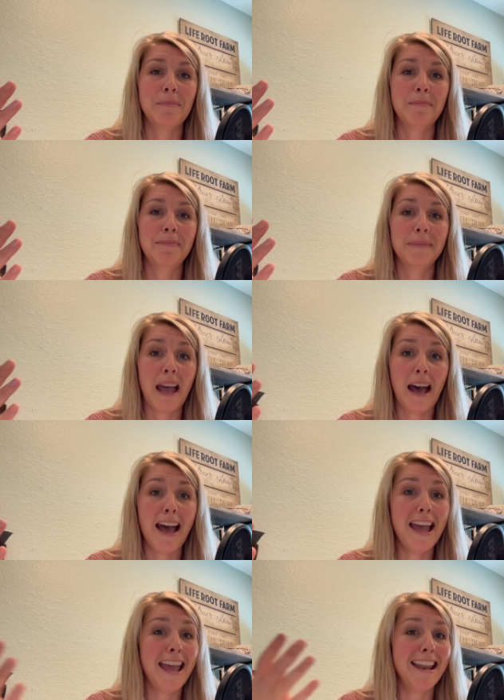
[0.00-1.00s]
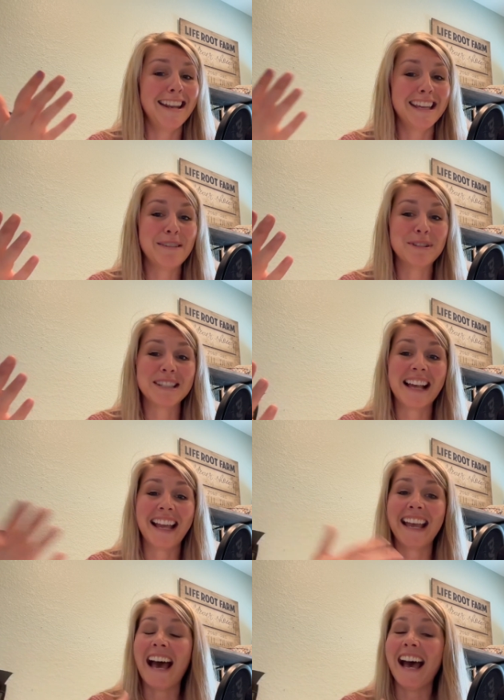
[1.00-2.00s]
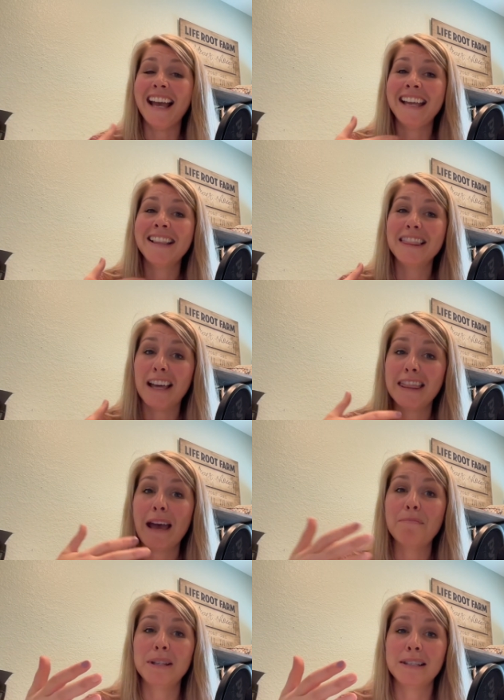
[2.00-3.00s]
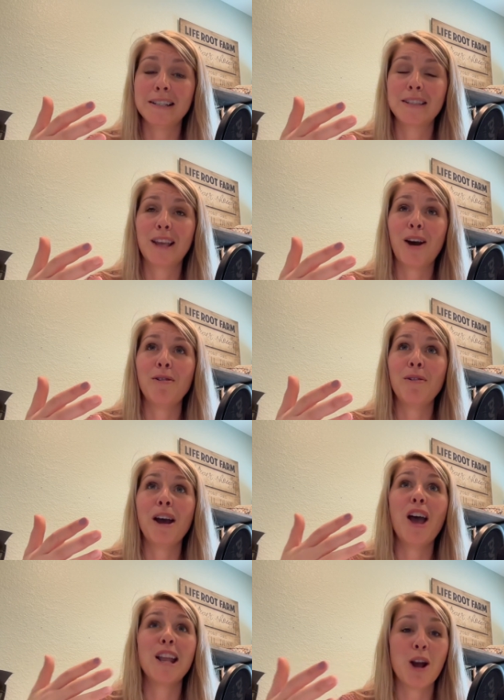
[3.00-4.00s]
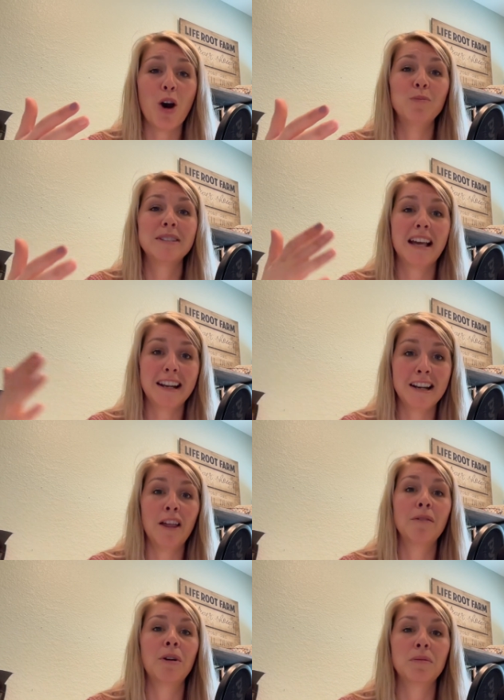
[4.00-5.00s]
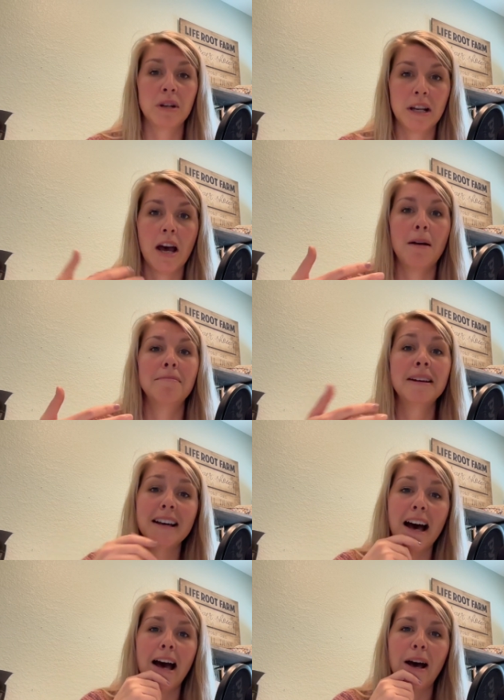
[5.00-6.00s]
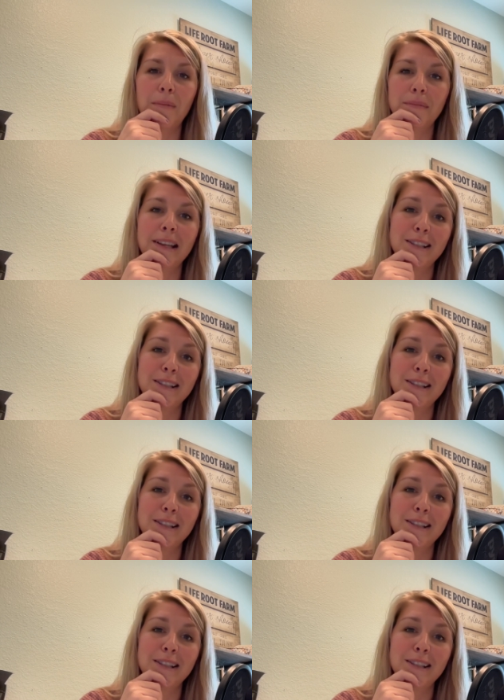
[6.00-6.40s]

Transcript: um, and he was like, I let that business go in hopes that another one would come. And